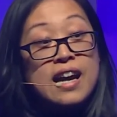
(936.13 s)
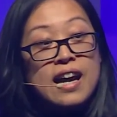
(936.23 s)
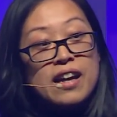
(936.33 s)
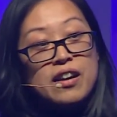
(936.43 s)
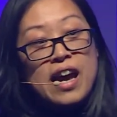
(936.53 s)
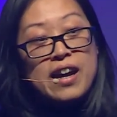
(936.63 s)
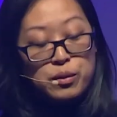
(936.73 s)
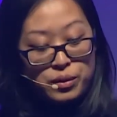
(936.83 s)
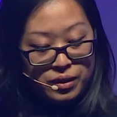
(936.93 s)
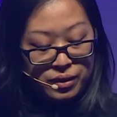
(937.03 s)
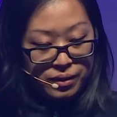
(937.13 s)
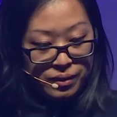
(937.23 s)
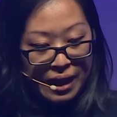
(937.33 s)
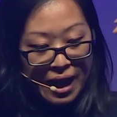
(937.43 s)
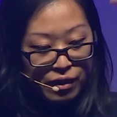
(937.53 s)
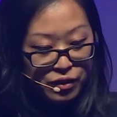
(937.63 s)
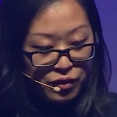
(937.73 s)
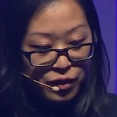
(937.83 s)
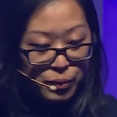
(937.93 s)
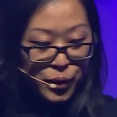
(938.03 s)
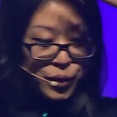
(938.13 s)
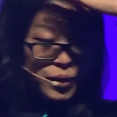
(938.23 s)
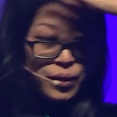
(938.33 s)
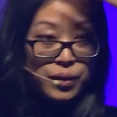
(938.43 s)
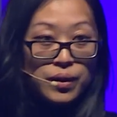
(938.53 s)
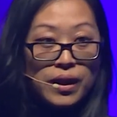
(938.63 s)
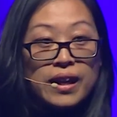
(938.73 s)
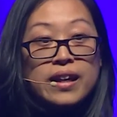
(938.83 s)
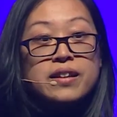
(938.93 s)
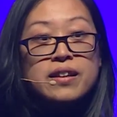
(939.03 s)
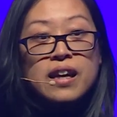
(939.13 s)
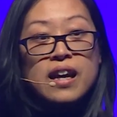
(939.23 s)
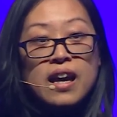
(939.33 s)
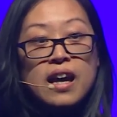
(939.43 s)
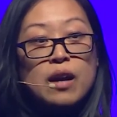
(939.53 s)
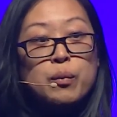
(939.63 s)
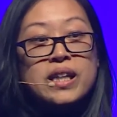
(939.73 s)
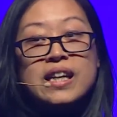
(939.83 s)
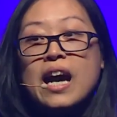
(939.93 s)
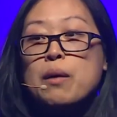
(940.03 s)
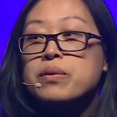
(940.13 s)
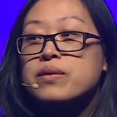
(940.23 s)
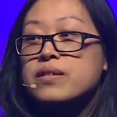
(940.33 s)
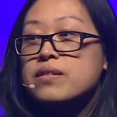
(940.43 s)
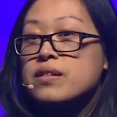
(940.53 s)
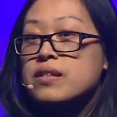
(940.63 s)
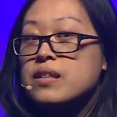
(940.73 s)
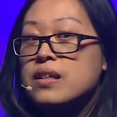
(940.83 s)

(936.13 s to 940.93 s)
And out. Out from your head. And when it happens,